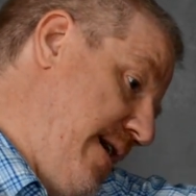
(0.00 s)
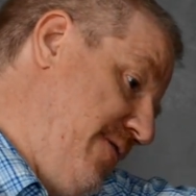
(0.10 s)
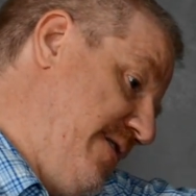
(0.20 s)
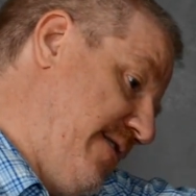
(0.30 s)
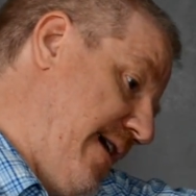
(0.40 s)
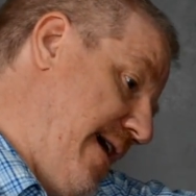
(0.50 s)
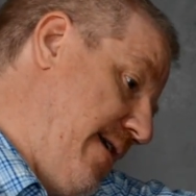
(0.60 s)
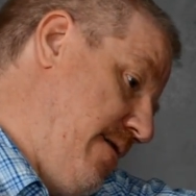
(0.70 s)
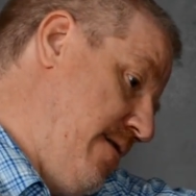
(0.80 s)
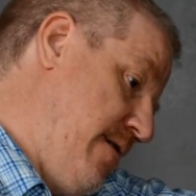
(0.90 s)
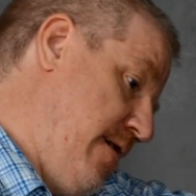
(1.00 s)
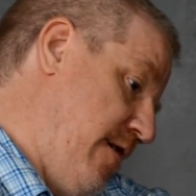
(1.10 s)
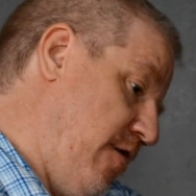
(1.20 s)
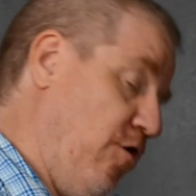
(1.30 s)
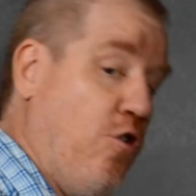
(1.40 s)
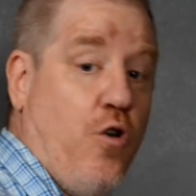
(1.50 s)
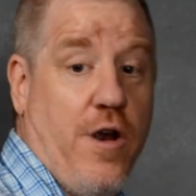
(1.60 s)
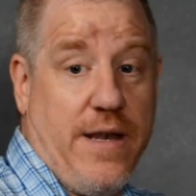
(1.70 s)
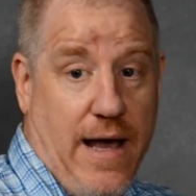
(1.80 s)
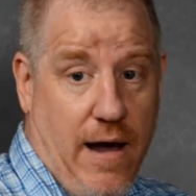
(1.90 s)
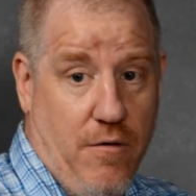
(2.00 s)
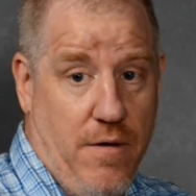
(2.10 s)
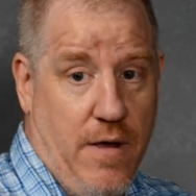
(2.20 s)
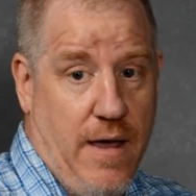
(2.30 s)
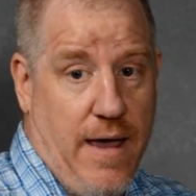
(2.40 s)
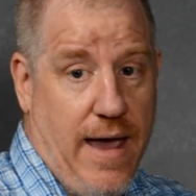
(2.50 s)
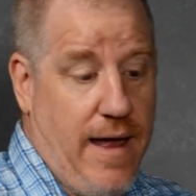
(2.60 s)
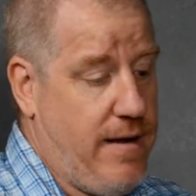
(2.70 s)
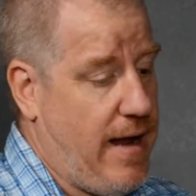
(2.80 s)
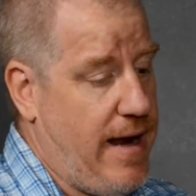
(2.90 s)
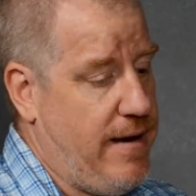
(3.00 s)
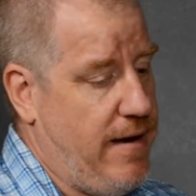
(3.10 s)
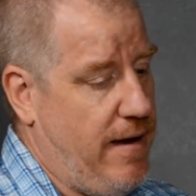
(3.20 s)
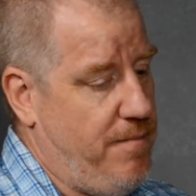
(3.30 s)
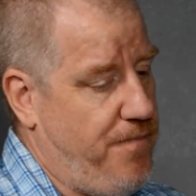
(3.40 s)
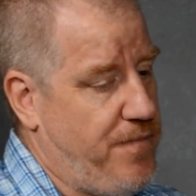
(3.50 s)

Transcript: in the slot, lower it down, and tighten it up.